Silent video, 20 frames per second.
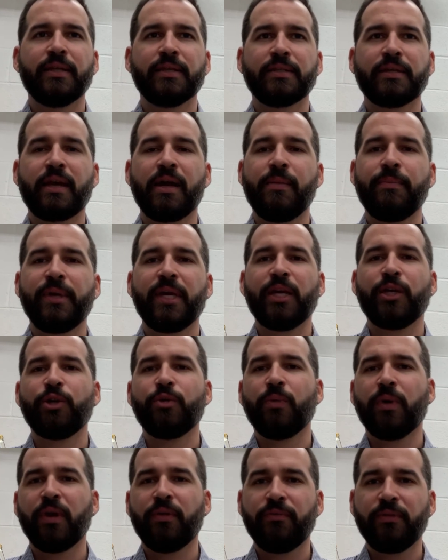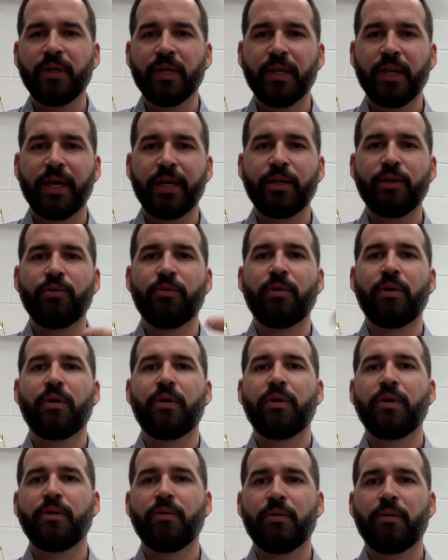that's coming and you want to feel like
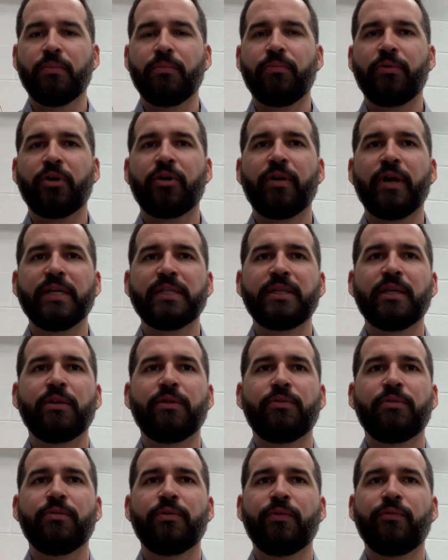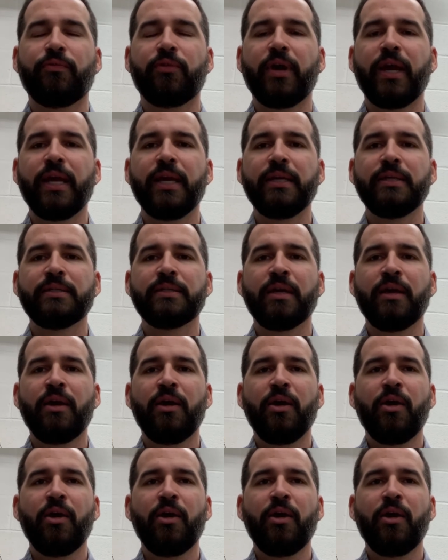you're progressing through the phrase,